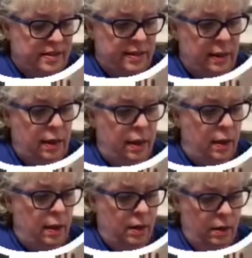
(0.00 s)
see
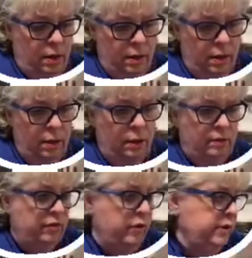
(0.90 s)
here.
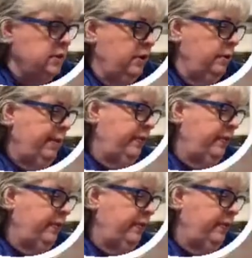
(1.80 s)
We talked about